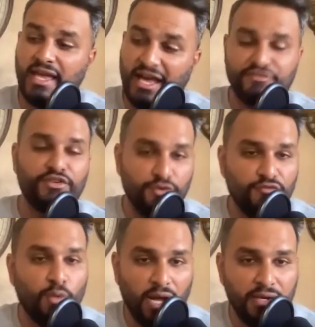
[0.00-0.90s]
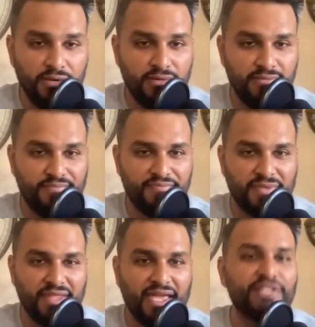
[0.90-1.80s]
After you've won,
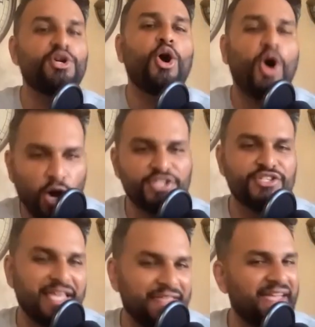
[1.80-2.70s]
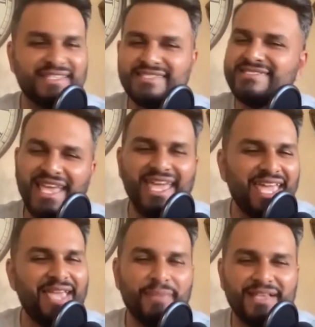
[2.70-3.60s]
it's hard to get that
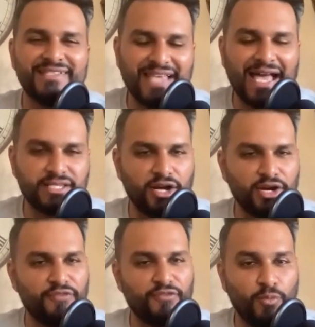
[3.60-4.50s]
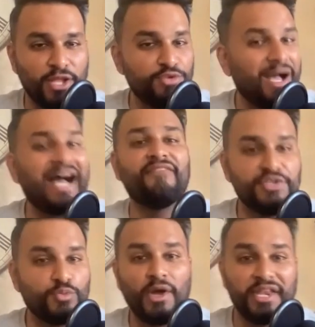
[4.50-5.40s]
same exact hunger for when you
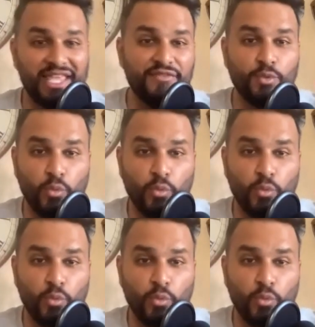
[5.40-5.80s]
haven't won even